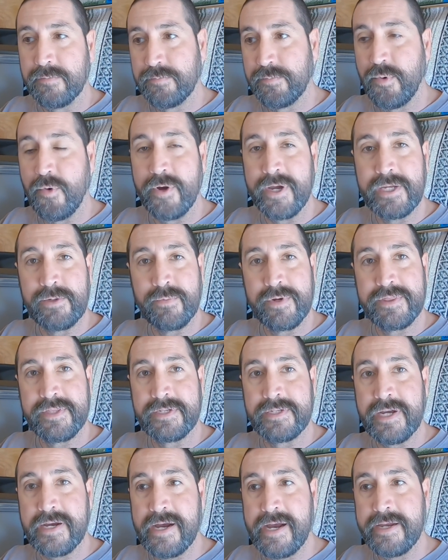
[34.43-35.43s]
point with the
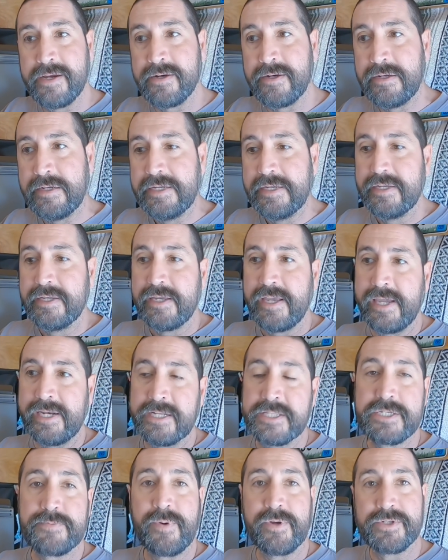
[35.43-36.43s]
dial, and
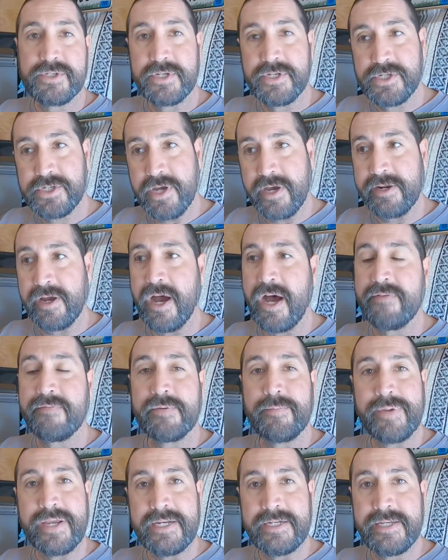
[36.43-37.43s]
it's supposed to shut off
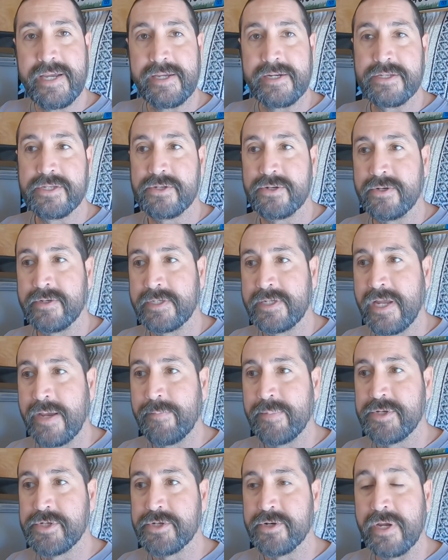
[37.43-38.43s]
and maintain a certain
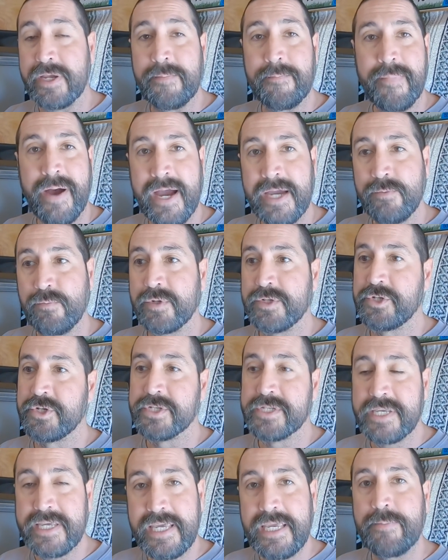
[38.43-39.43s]
temperature, and mine would
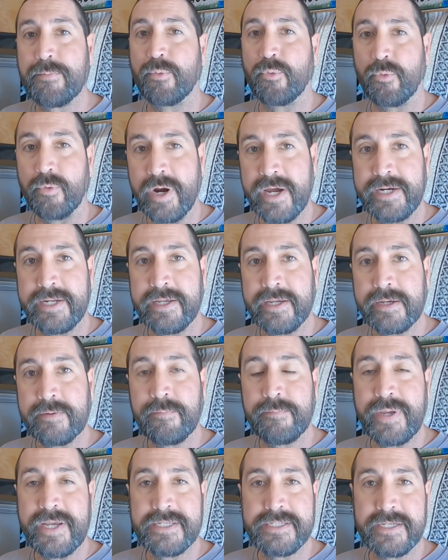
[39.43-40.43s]
just keep running,
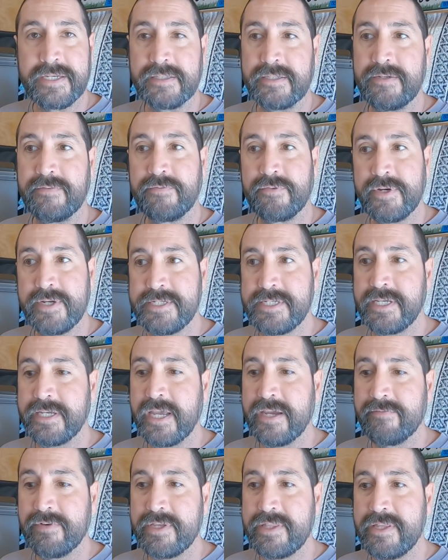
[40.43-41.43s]
basically freezing
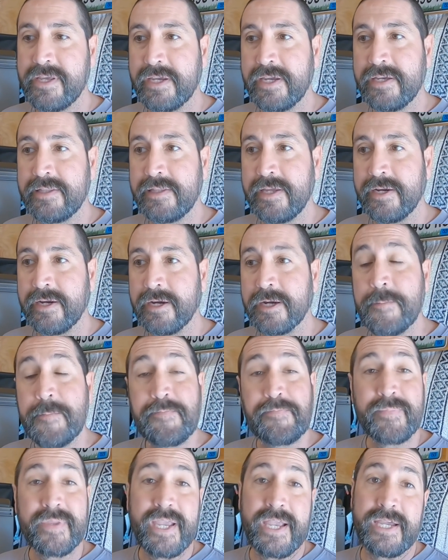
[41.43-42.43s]
everything in there.
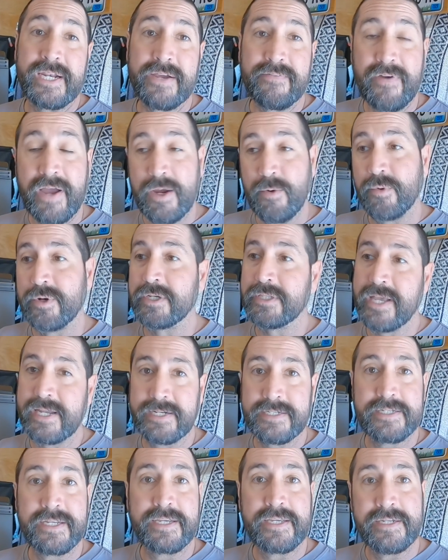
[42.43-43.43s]
And if I were to let
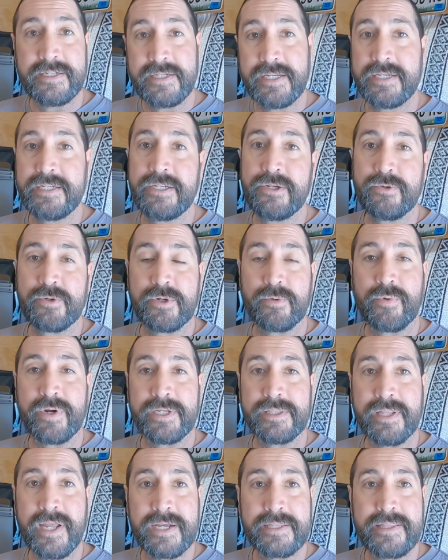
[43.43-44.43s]
it to continue to
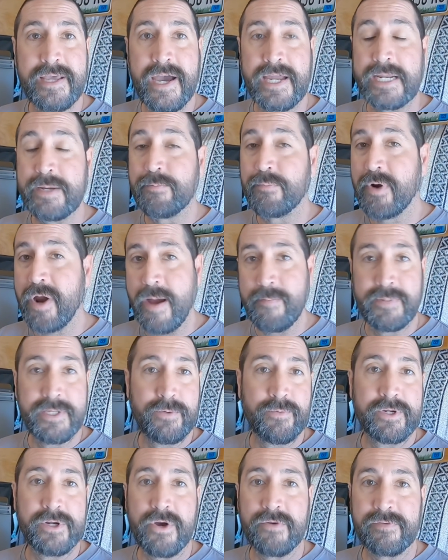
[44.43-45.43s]
run like that, it probably
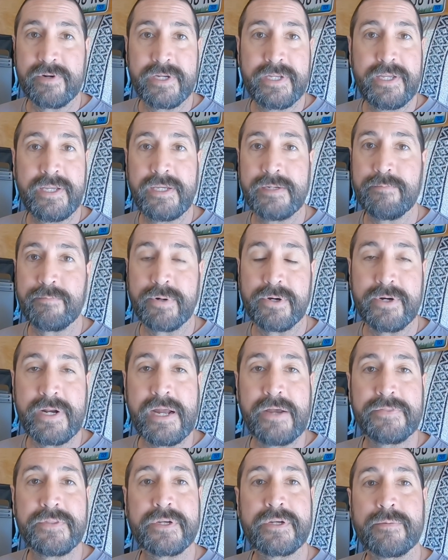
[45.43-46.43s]
would overheat and burn
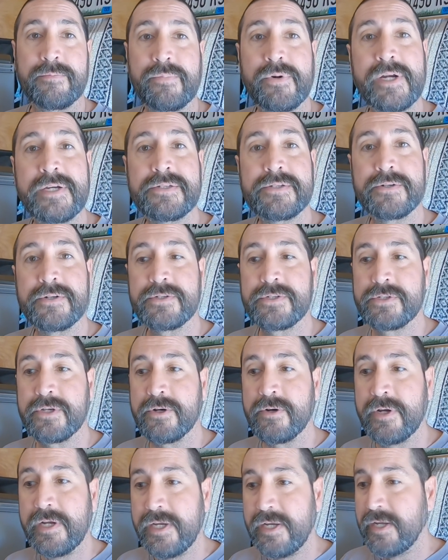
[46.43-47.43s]
out the compressor.
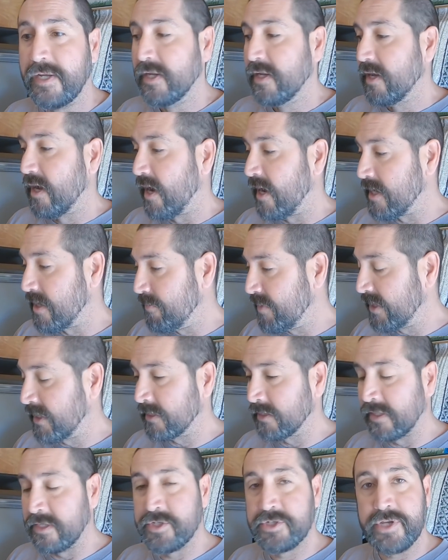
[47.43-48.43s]
So I
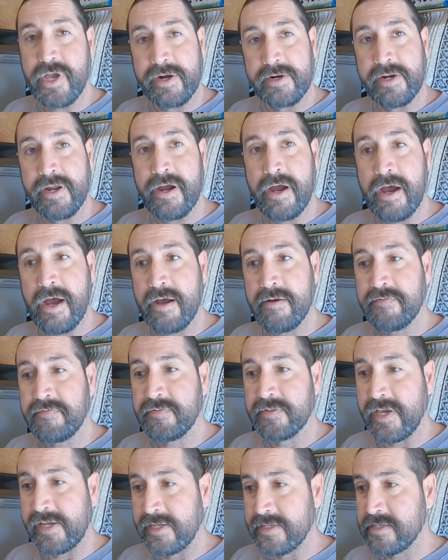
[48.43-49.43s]
immediately shut it off,
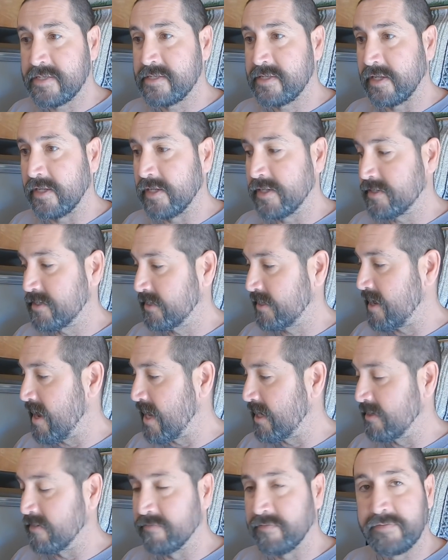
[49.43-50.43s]
let it sit,
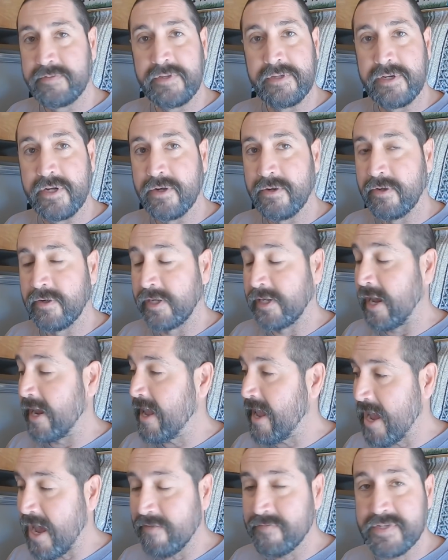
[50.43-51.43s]
and I
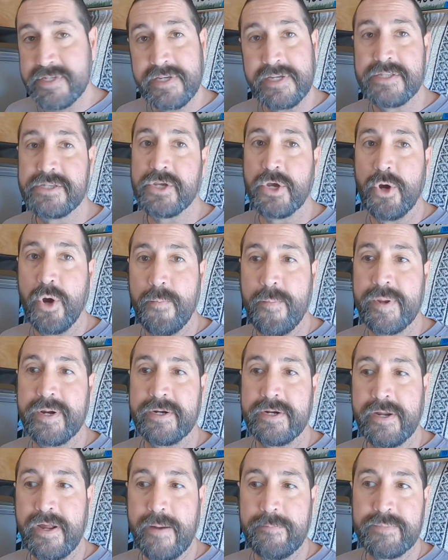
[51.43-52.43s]
have since opened
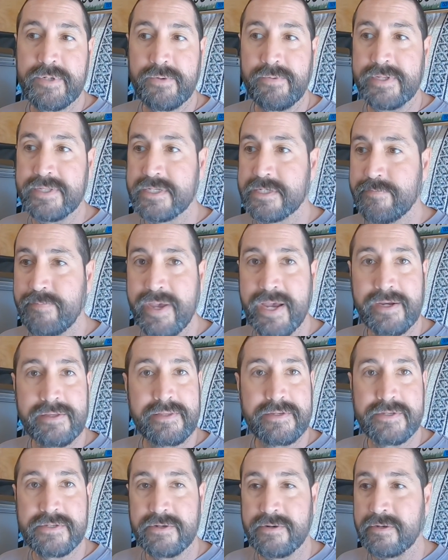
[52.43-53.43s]
it up to inspect
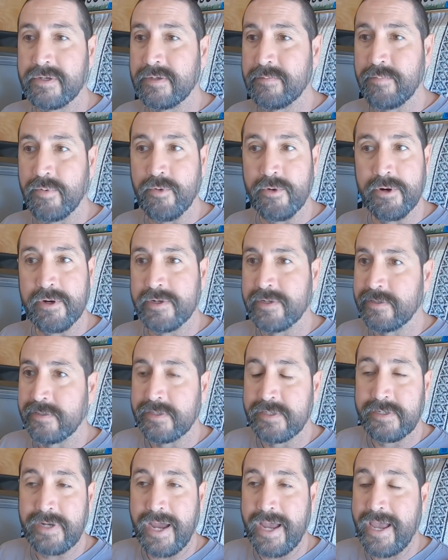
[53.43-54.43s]
the circuit board, and
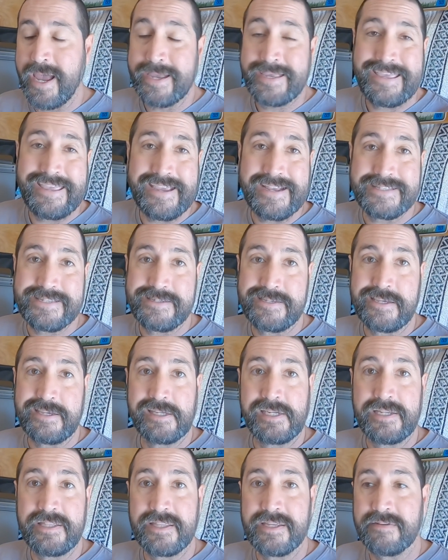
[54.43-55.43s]
I can't see
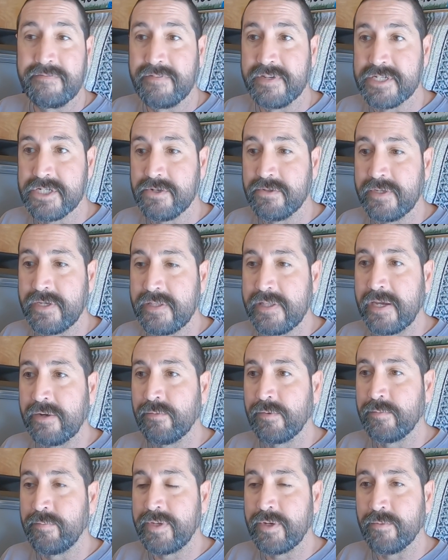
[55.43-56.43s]
anything visually that
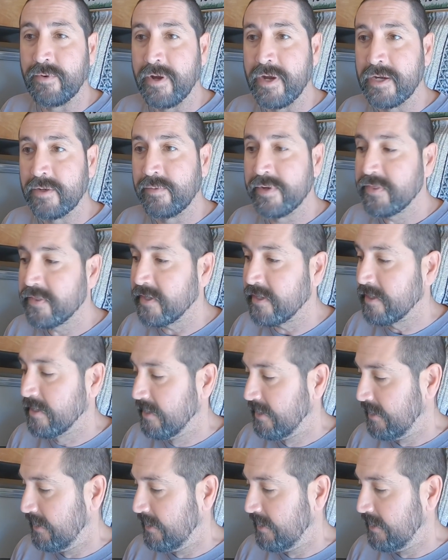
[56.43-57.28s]
would be wrong with it.